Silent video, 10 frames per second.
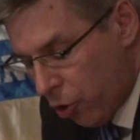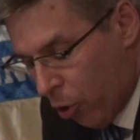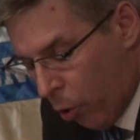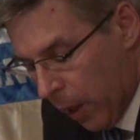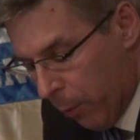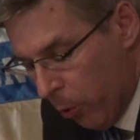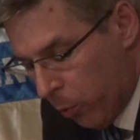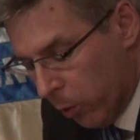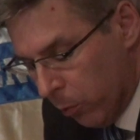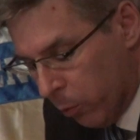just talk about
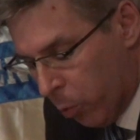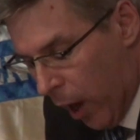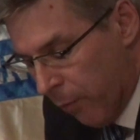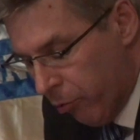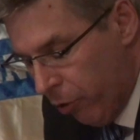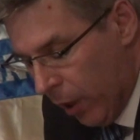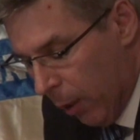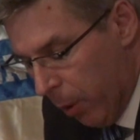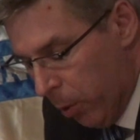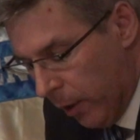what I've been reading
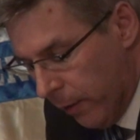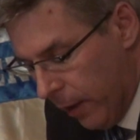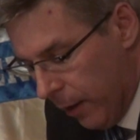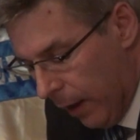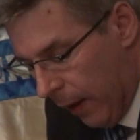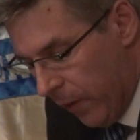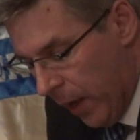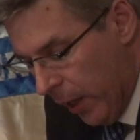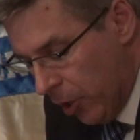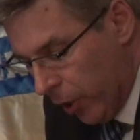about in the
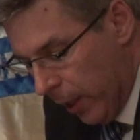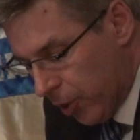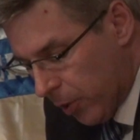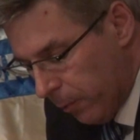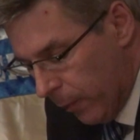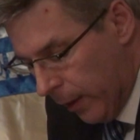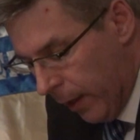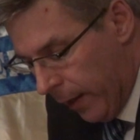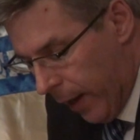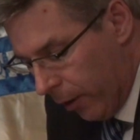NHS
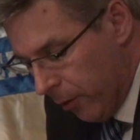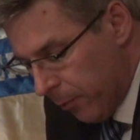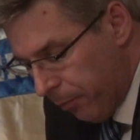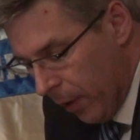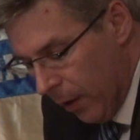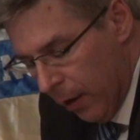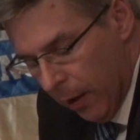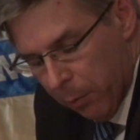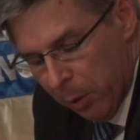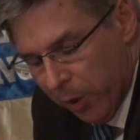in England.
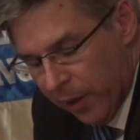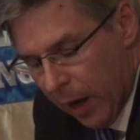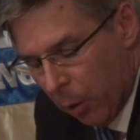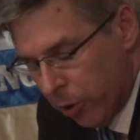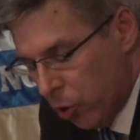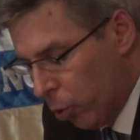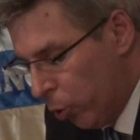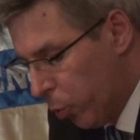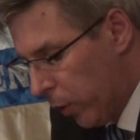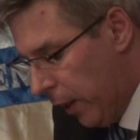With the Health and
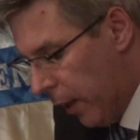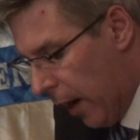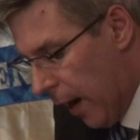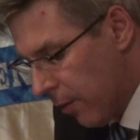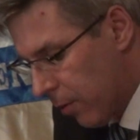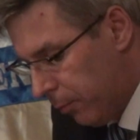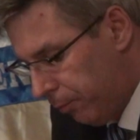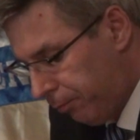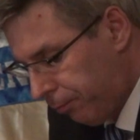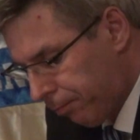Social Care Act,
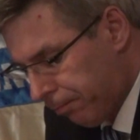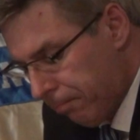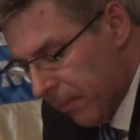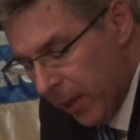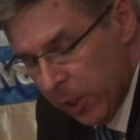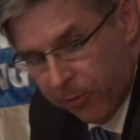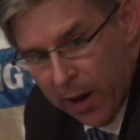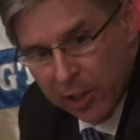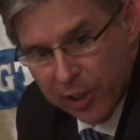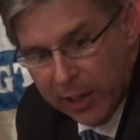and as
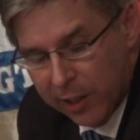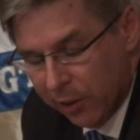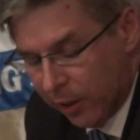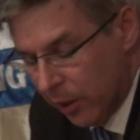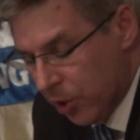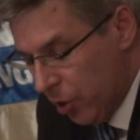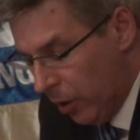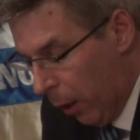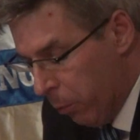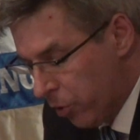far as I can see,
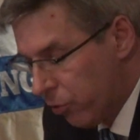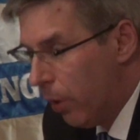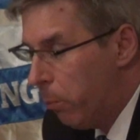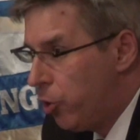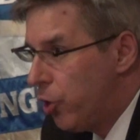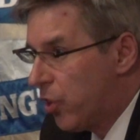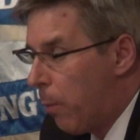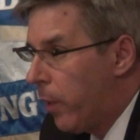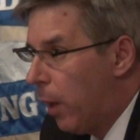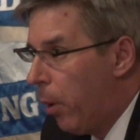it was just
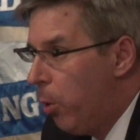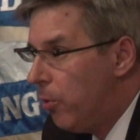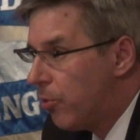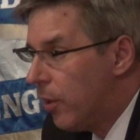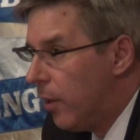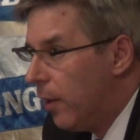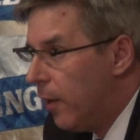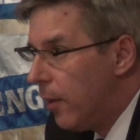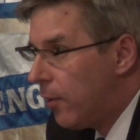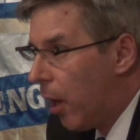simply about
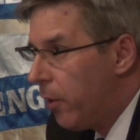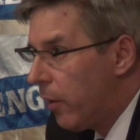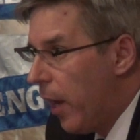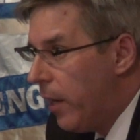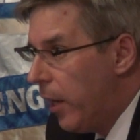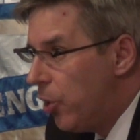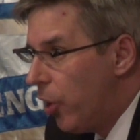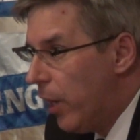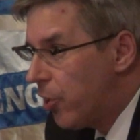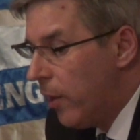turning the
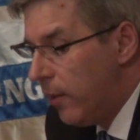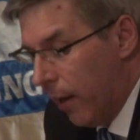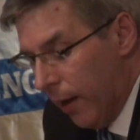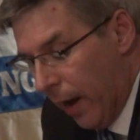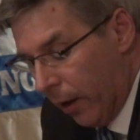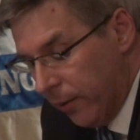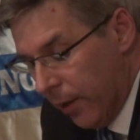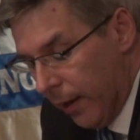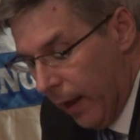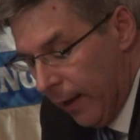NHS in England
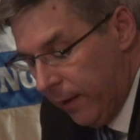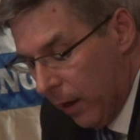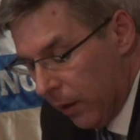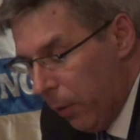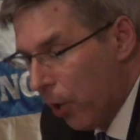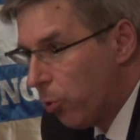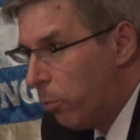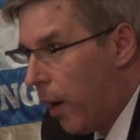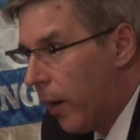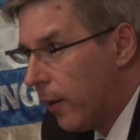into a commercial
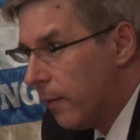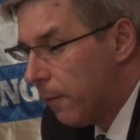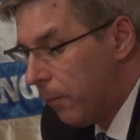market.